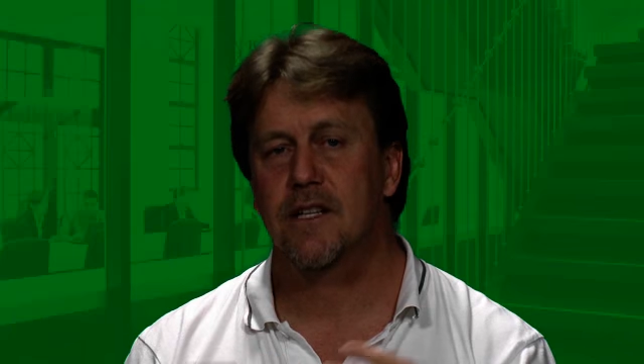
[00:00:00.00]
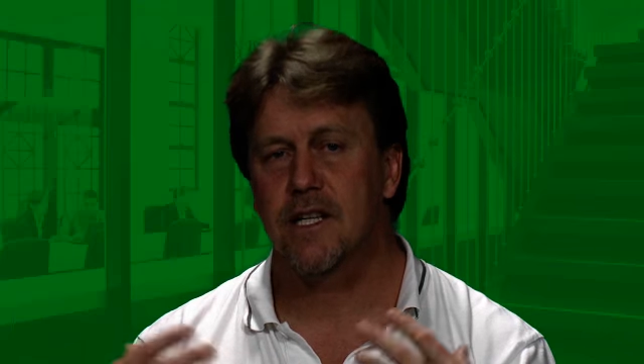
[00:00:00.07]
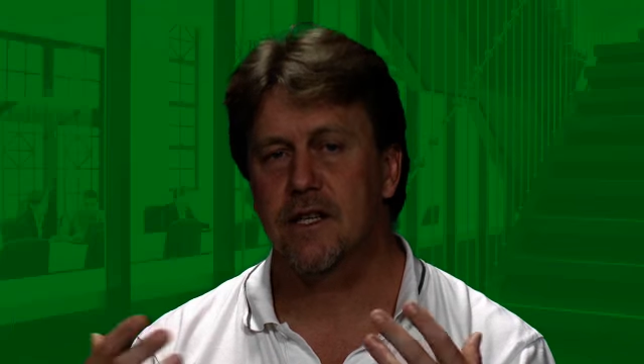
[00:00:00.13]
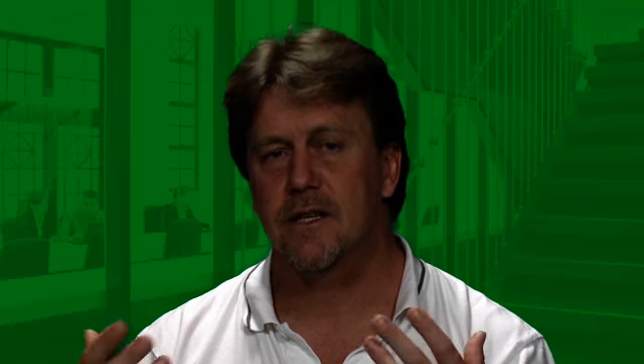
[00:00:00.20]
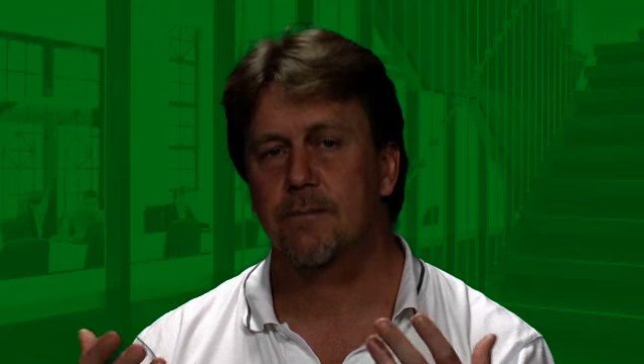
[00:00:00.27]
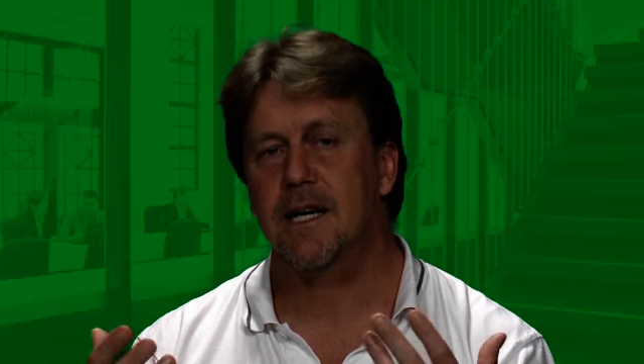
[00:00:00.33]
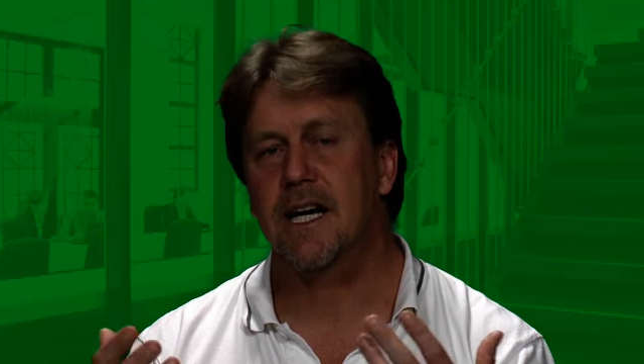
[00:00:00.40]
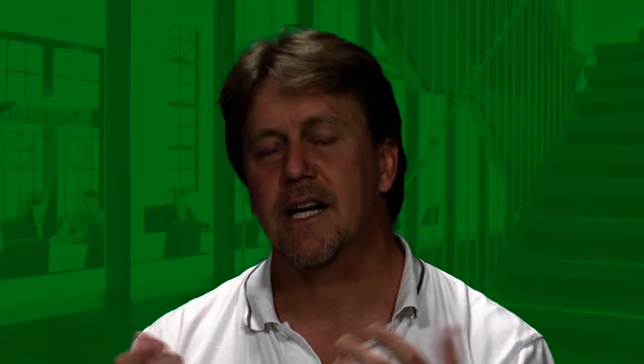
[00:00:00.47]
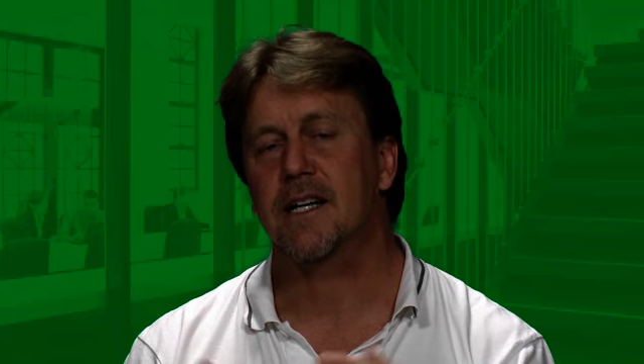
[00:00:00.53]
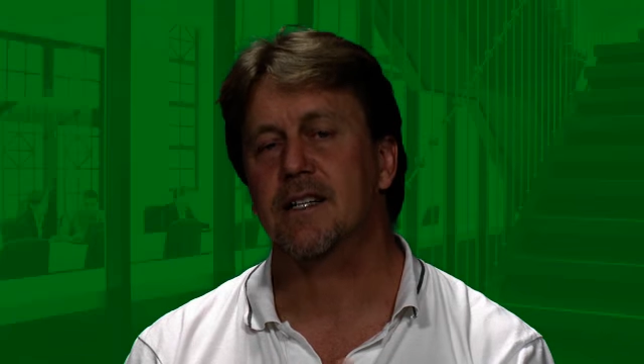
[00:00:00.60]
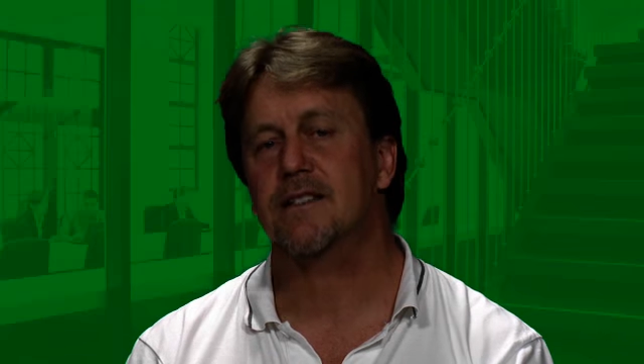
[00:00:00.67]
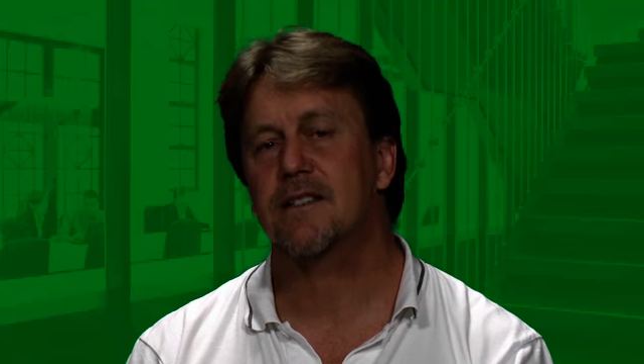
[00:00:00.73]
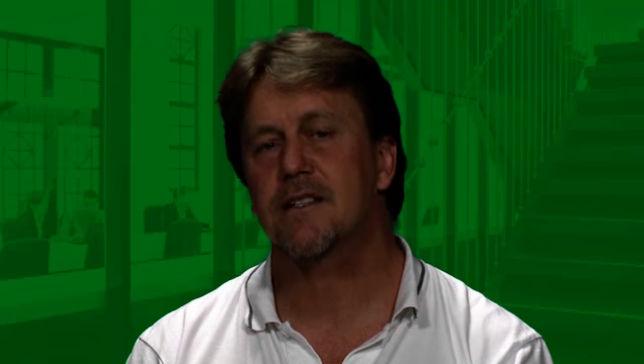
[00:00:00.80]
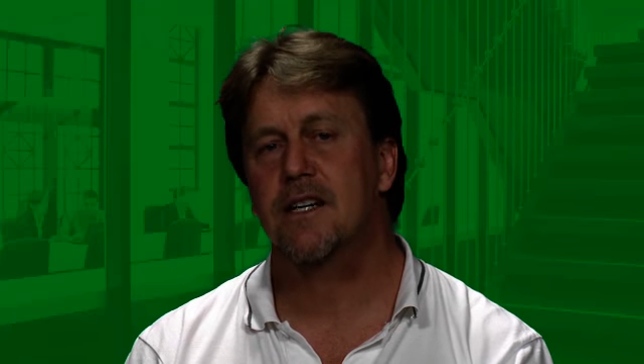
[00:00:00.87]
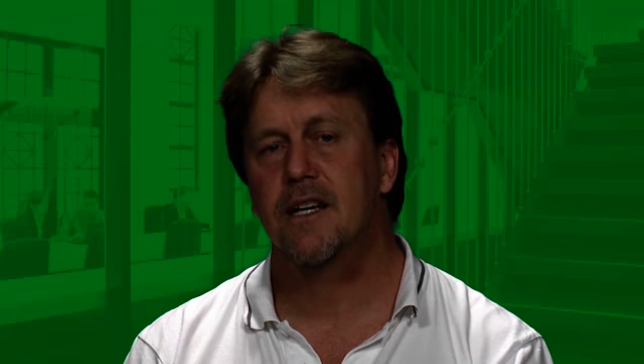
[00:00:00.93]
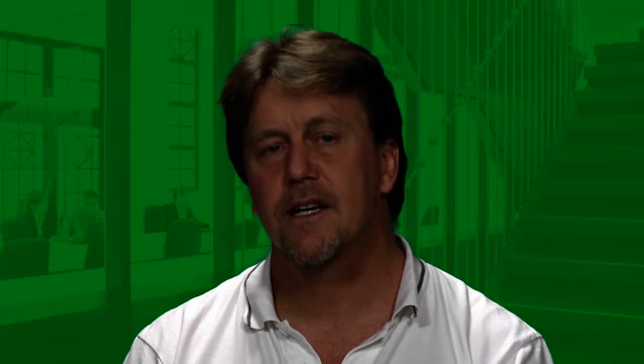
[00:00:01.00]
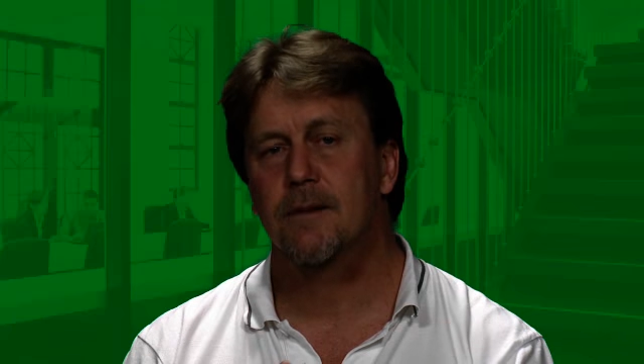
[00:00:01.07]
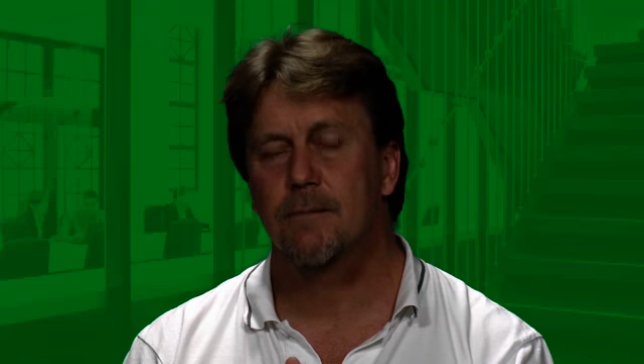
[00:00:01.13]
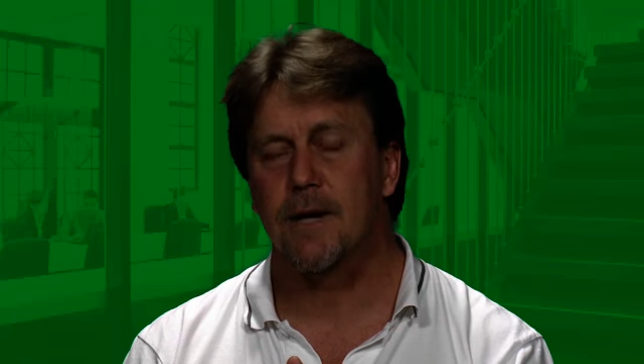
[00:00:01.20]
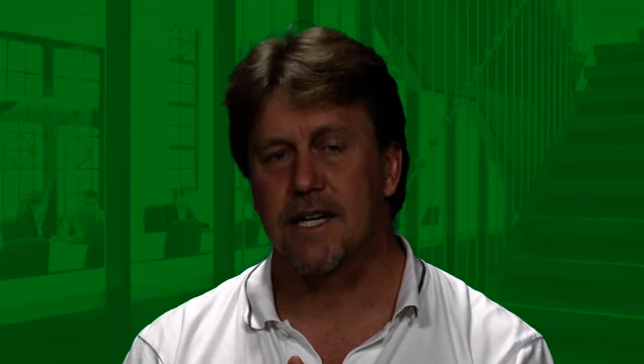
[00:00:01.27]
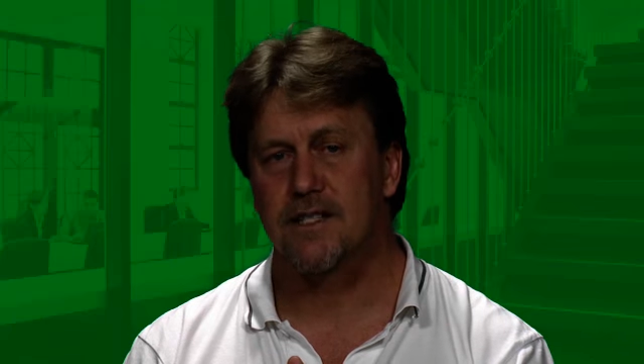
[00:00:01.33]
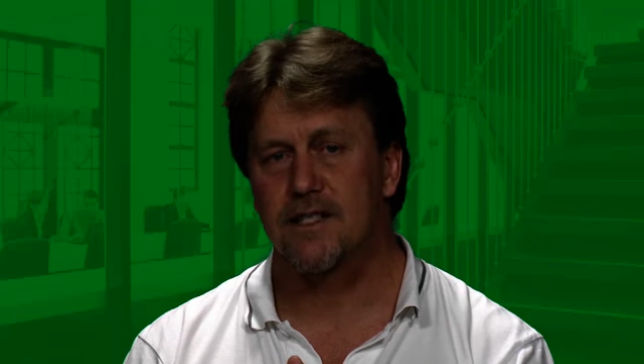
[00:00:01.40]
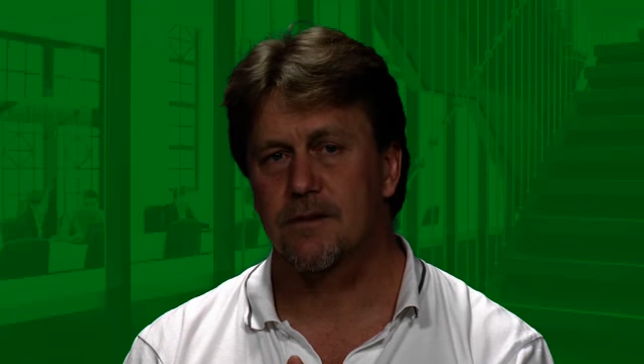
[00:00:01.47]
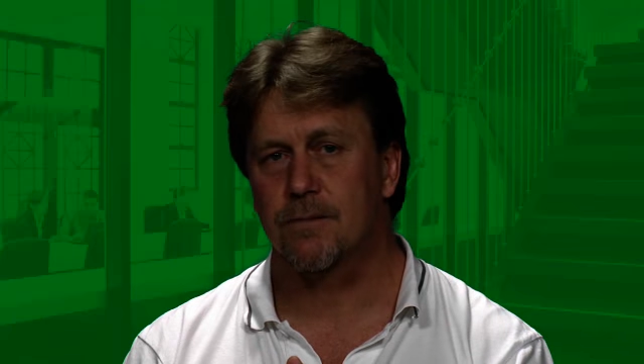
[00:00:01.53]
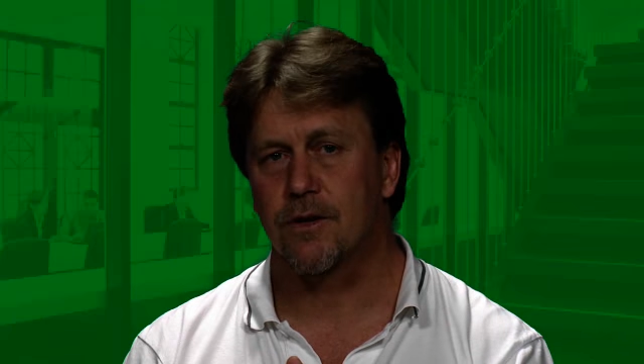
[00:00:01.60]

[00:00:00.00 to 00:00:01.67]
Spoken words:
in the past based